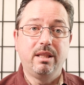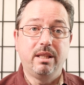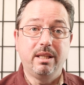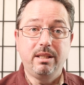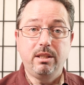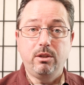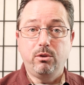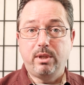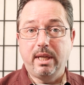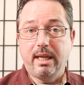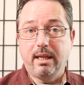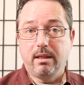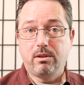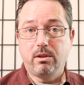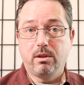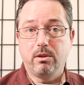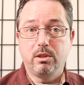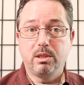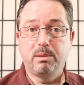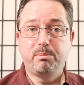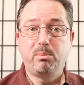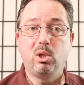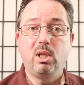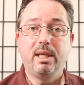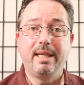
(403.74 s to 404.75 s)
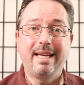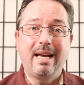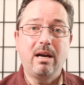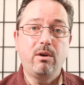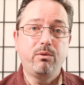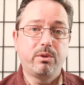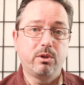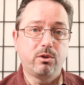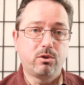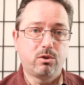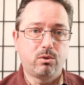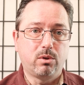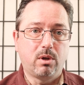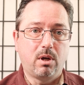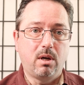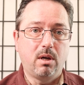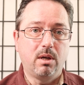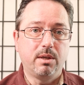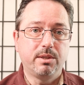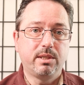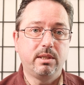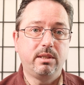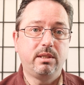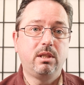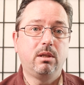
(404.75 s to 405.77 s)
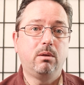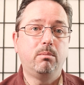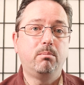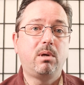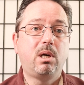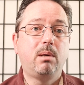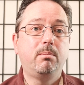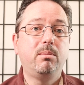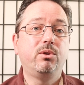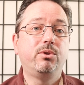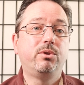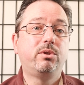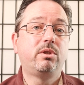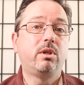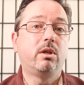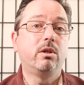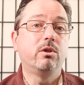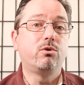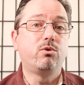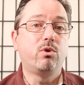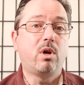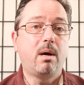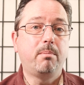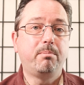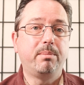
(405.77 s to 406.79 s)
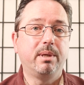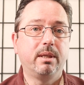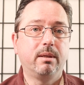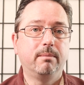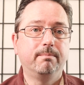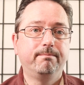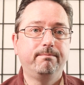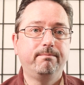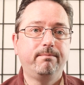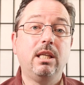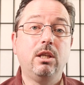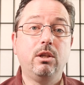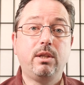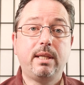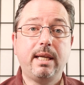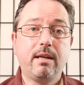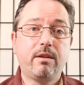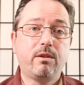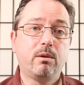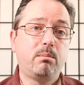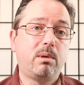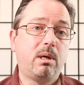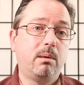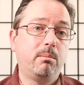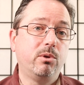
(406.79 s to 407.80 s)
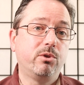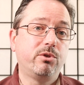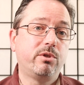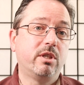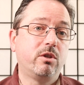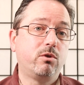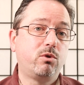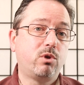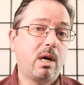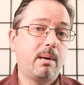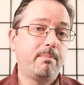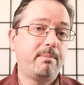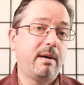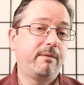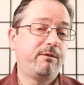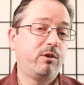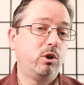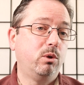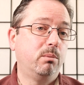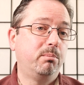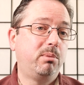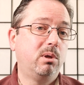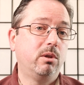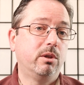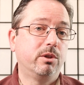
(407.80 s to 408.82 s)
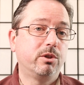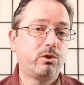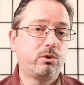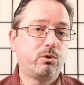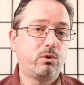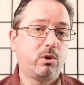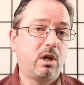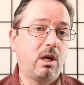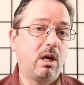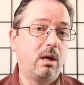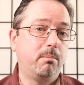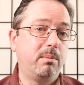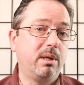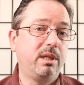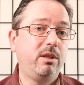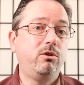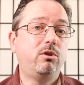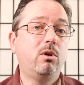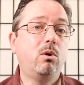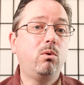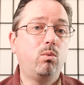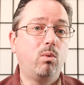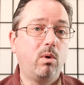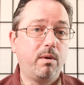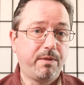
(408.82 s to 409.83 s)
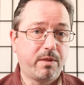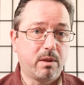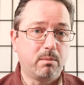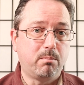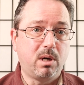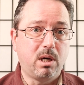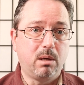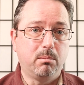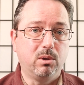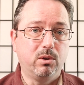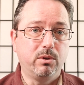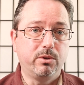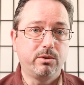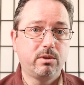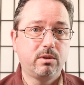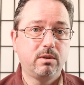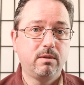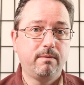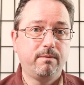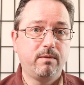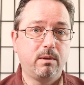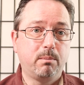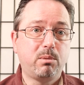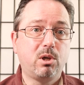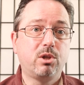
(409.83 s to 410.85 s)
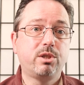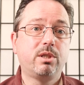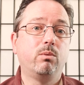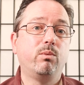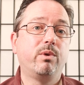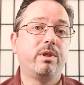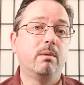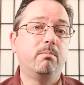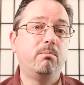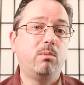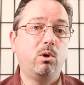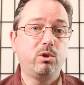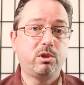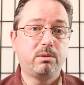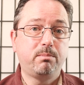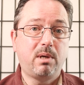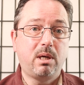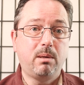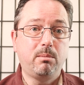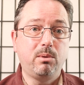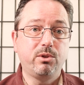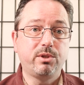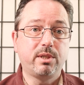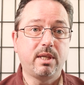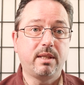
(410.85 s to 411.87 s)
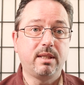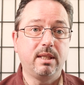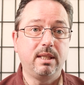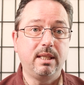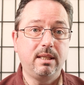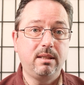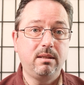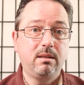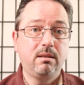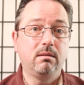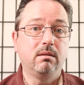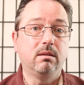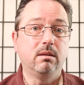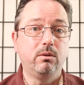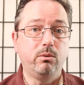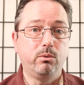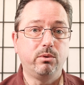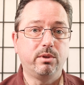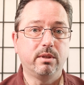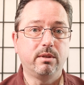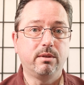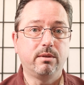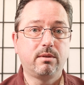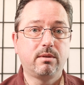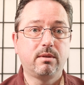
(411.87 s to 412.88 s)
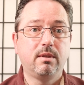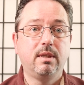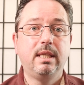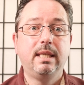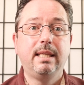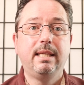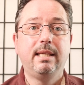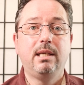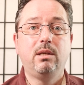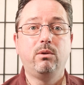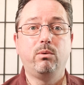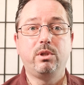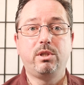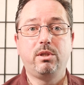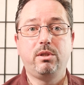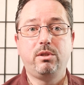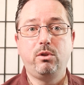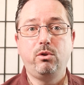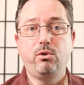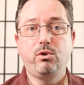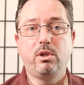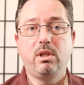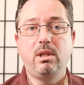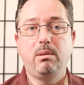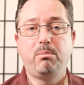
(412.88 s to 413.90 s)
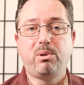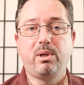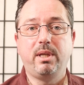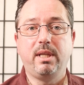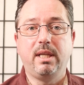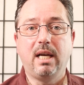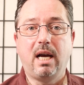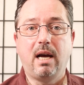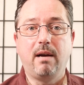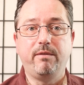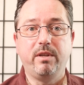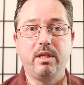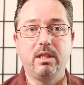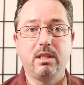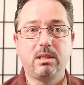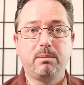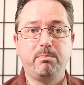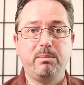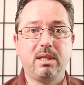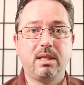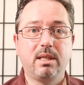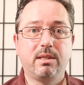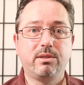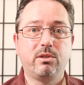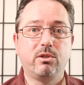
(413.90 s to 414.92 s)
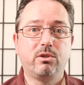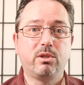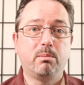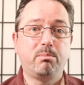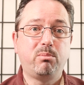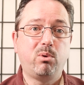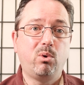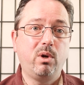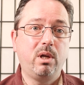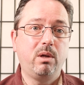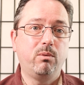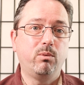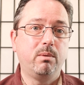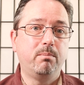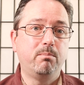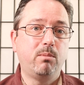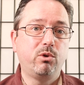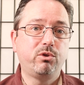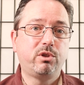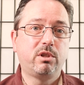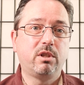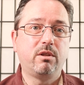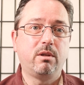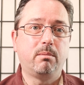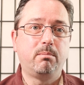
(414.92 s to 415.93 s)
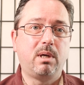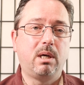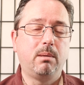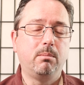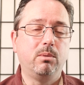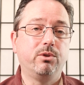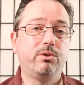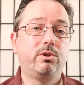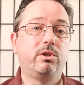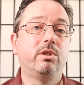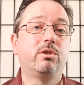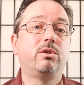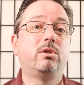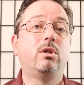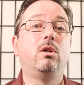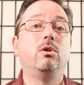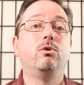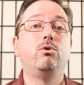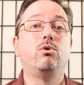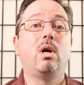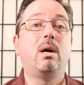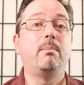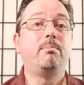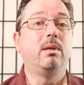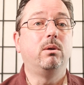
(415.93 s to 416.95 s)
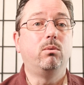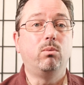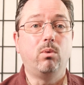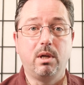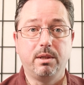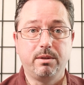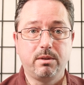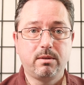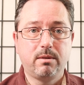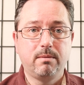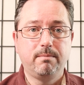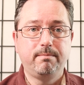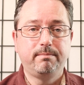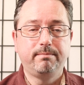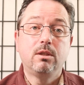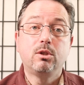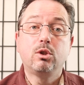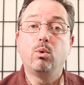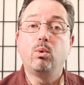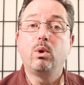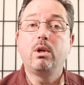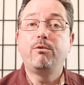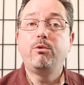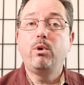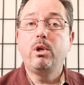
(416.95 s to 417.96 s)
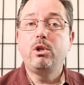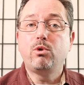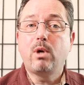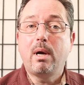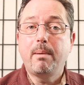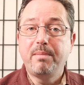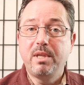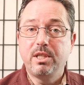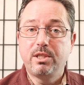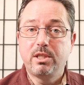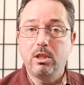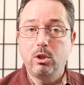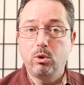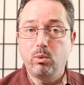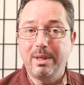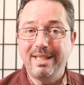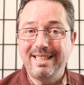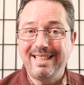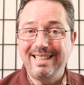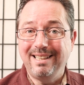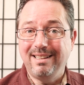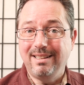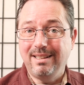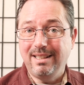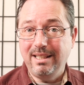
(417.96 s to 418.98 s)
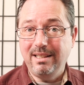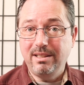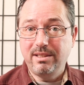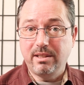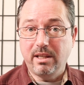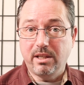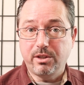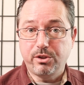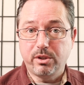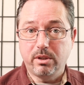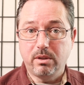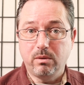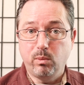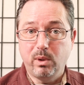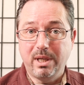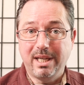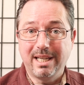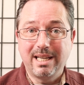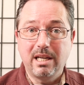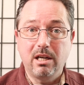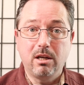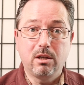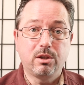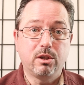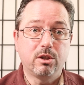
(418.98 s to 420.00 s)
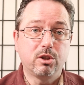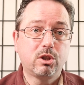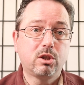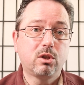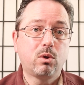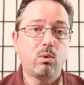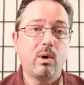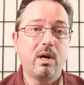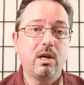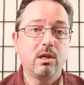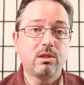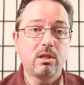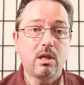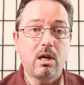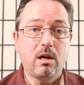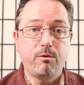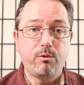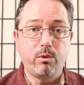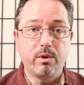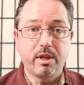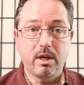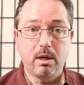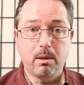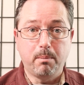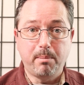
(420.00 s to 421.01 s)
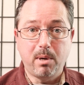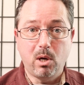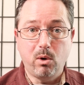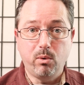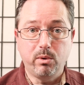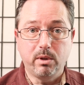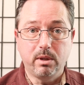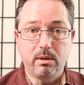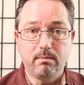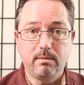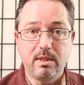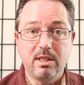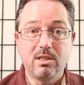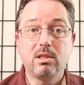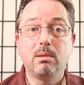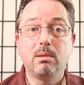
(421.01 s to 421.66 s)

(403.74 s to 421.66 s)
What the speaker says: Then you take turns pulling out the straws until marbles start dropping. You take the marbles that drop after you pull a straw, but you don't want the marbles. The person with the most marbles at the end loses, which is usually pretty obvious because there's a point when most of the marbles just all drop at once. So what if we drop this into a D&D session when a character squares off with an opponent in